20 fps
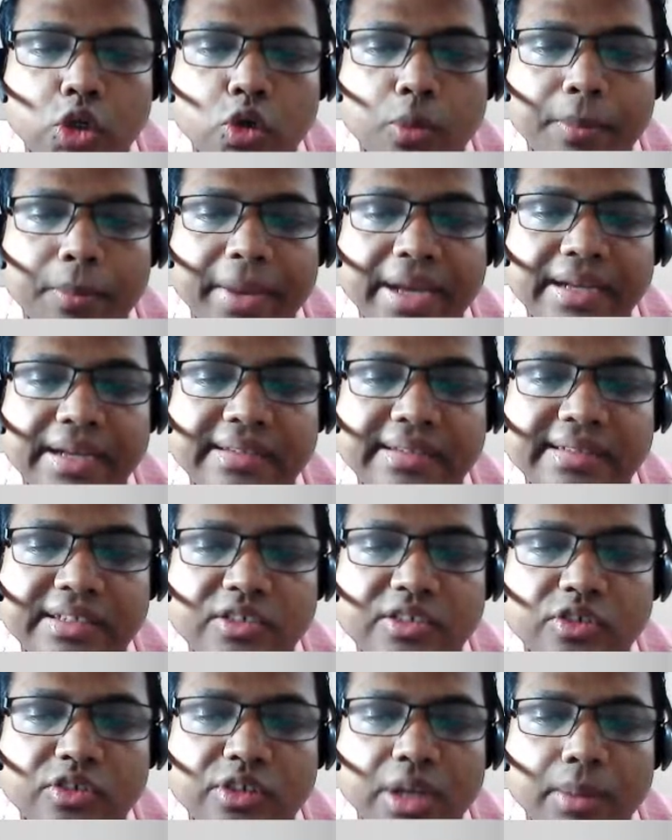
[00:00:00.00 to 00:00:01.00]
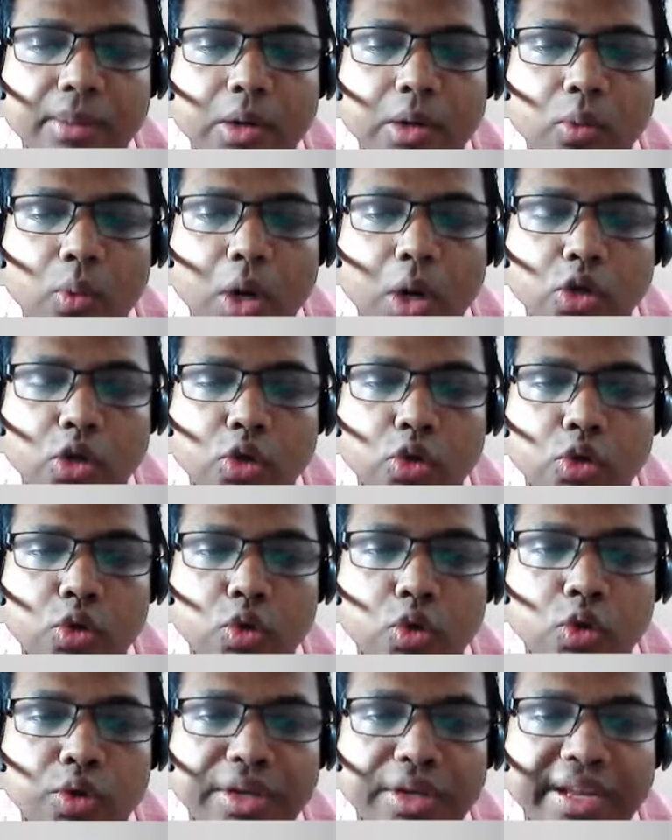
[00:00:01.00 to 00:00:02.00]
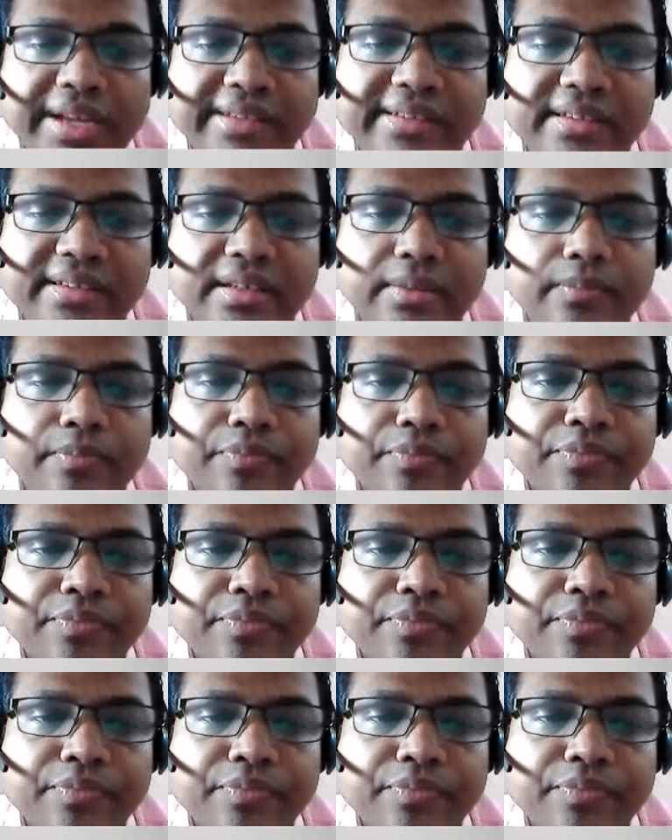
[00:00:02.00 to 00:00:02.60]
to make decisions about what to do next.